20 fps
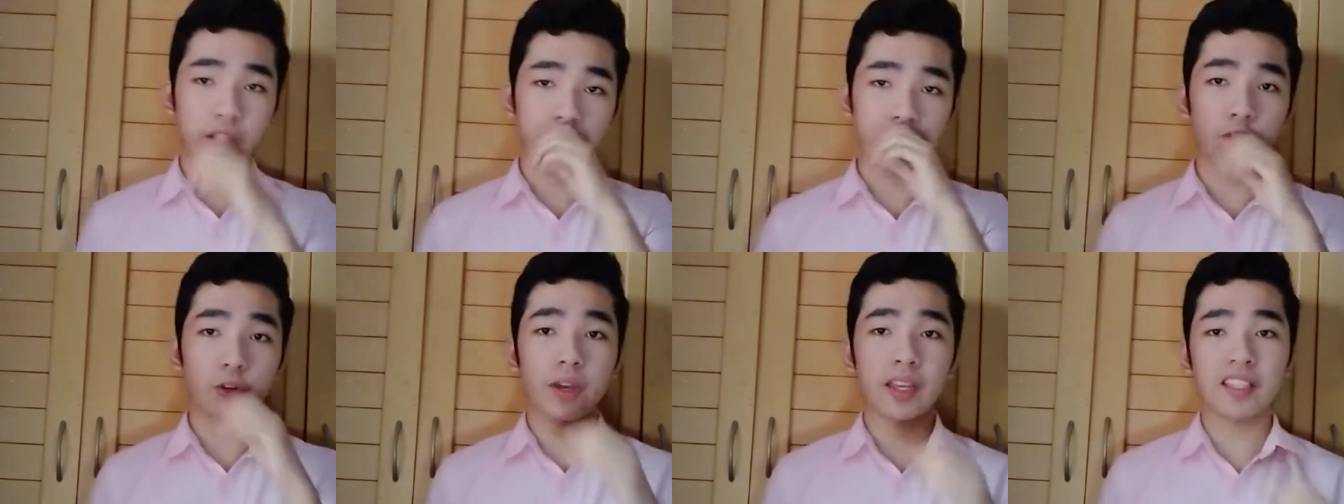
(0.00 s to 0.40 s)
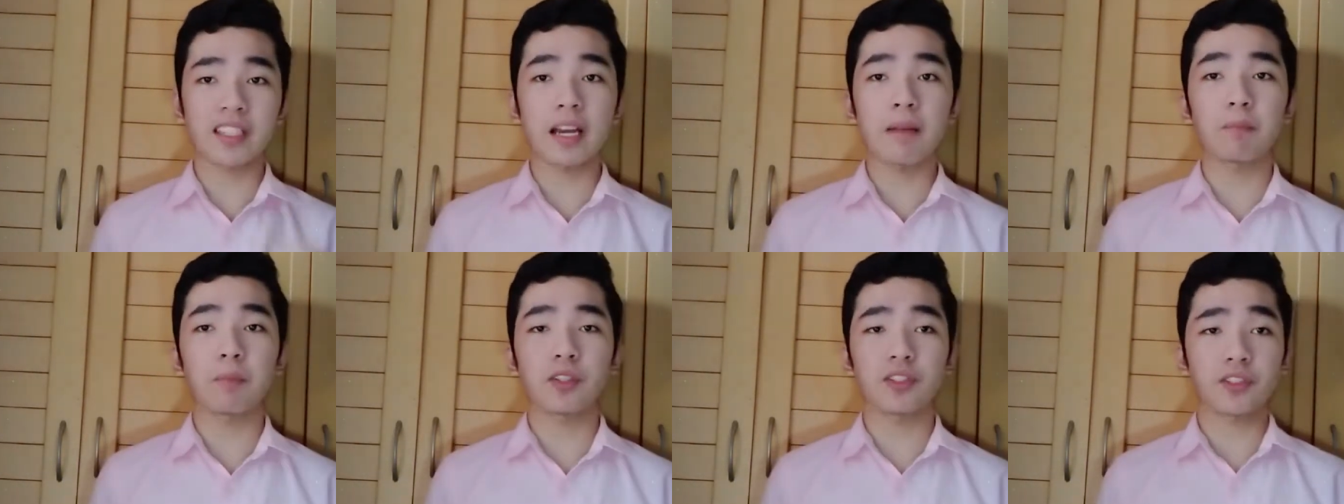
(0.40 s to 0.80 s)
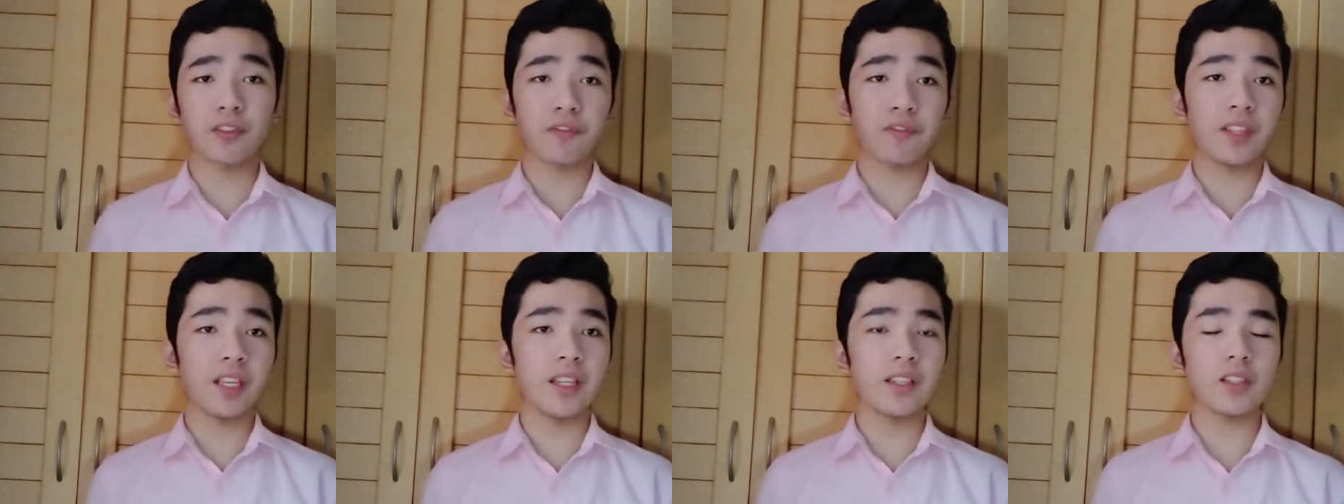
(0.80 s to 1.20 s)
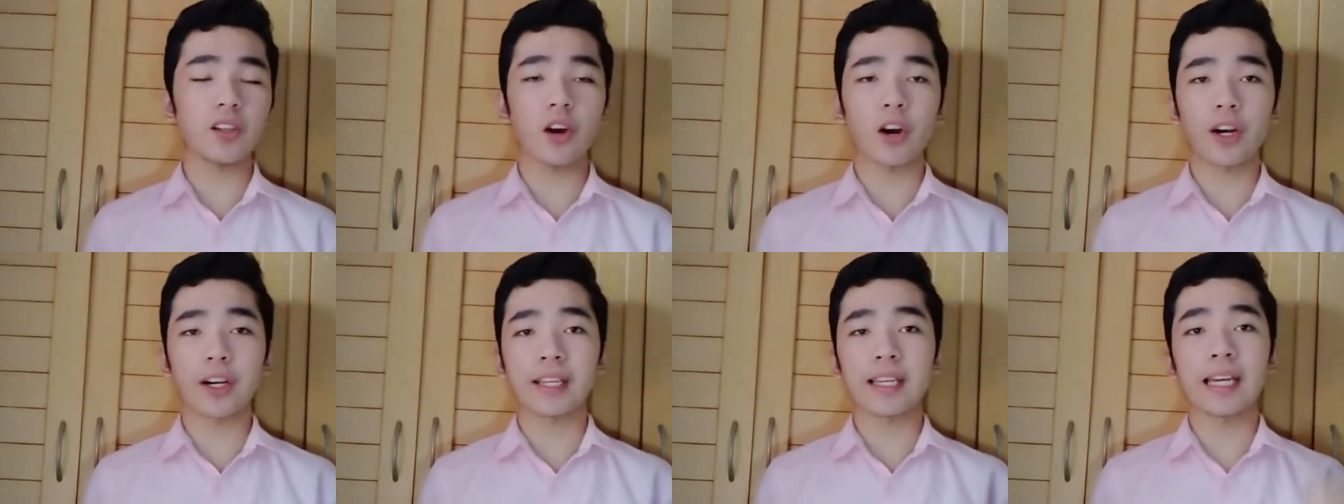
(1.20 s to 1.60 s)
So examples of these
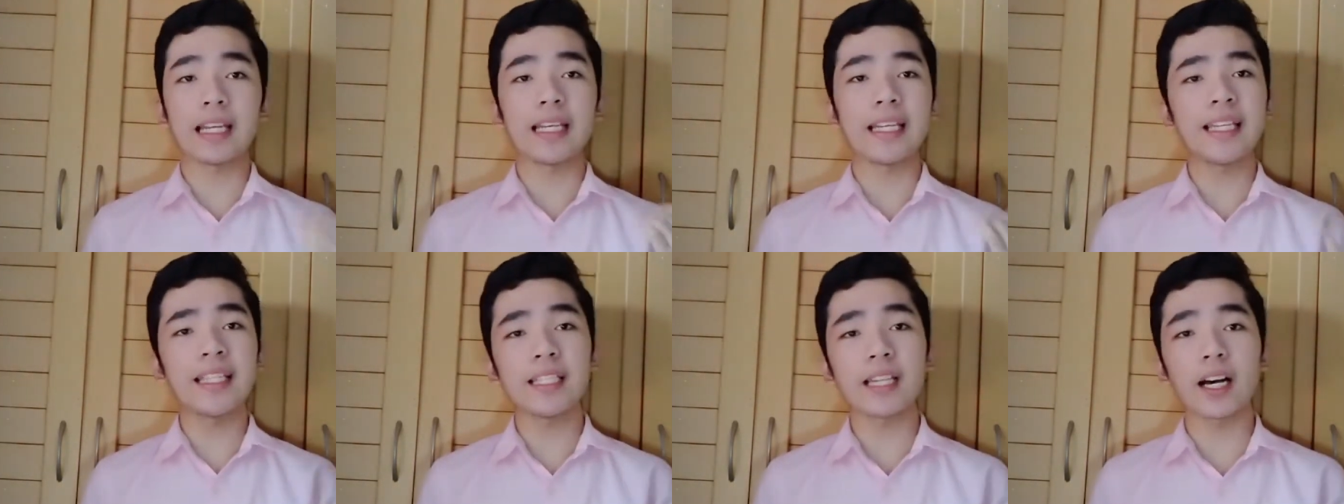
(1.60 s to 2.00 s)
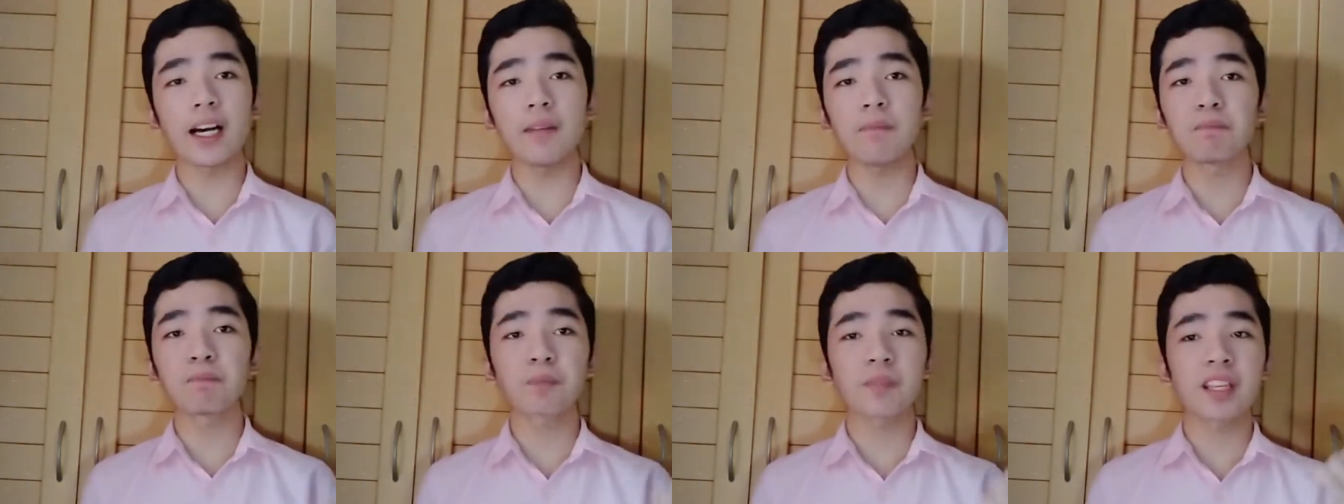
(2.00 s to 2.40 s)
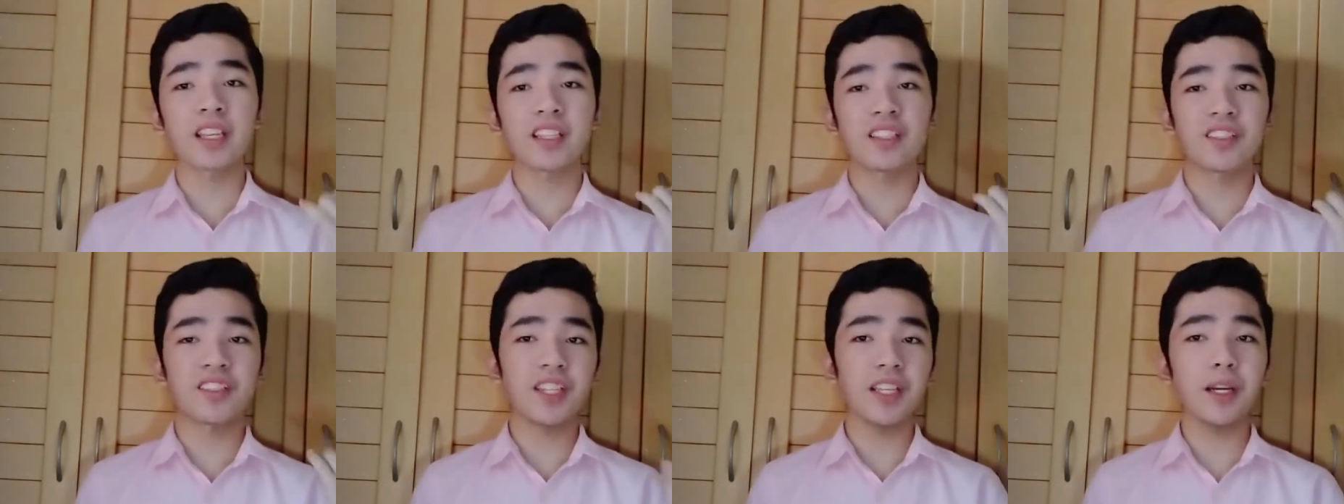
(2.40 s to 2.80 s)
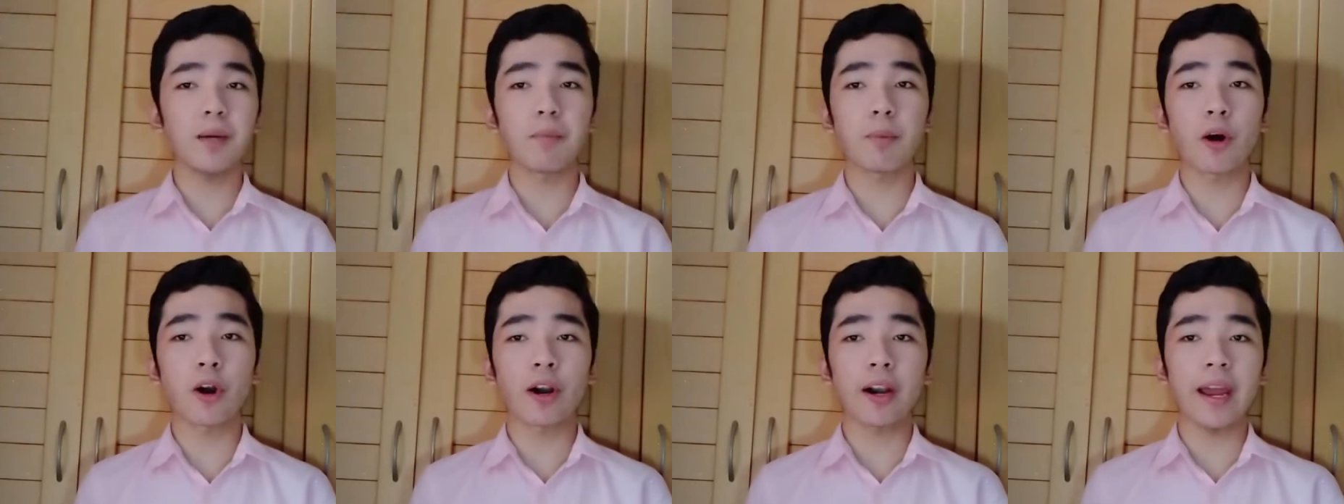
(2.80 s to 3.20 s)
are galena,
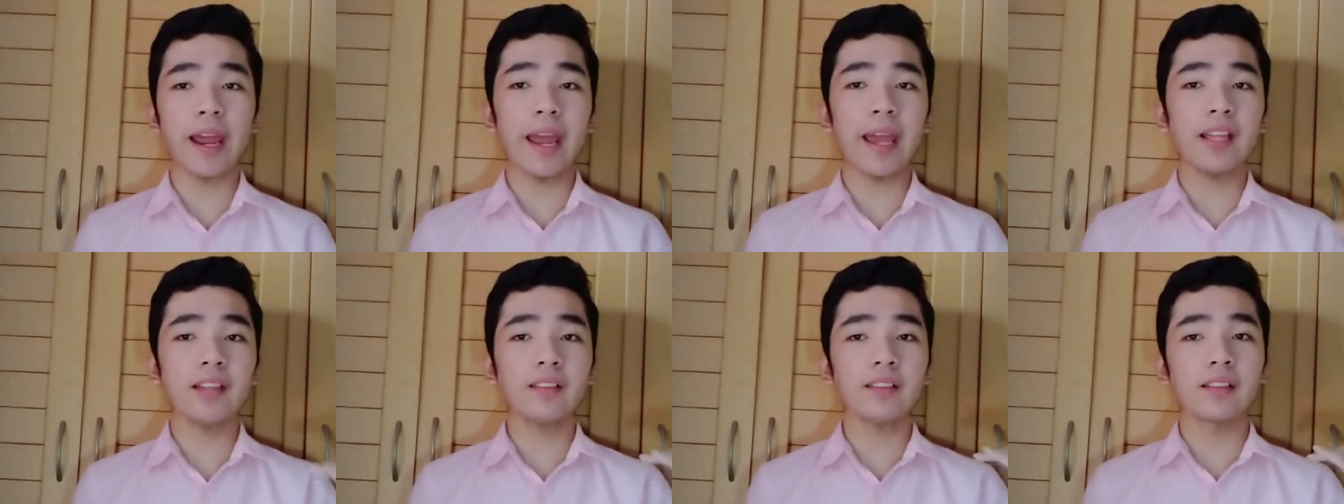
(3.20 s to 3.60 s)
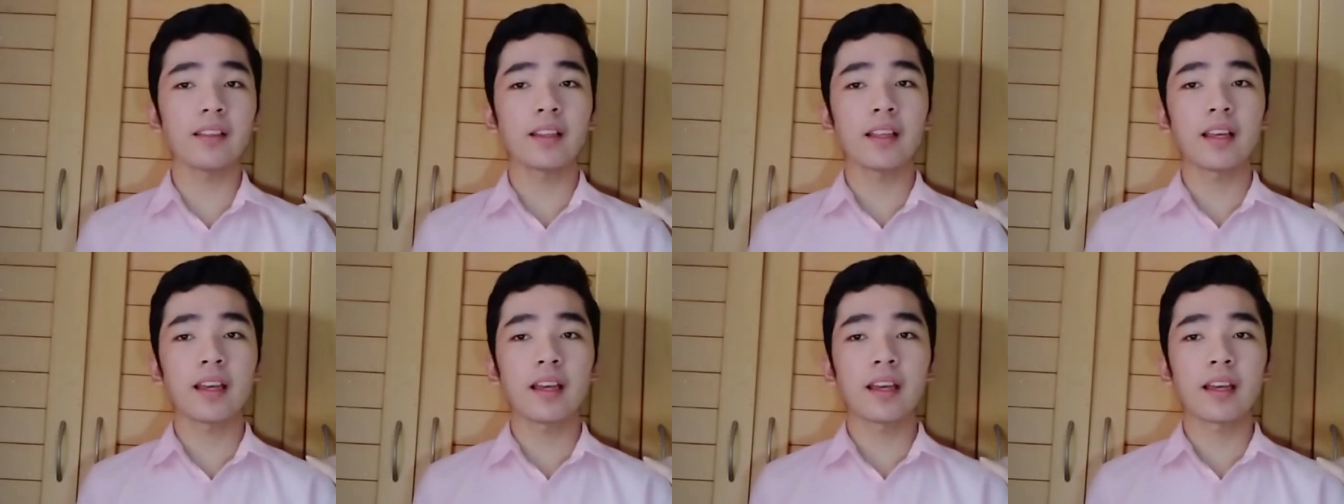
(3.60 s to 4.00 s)
cinnabar, and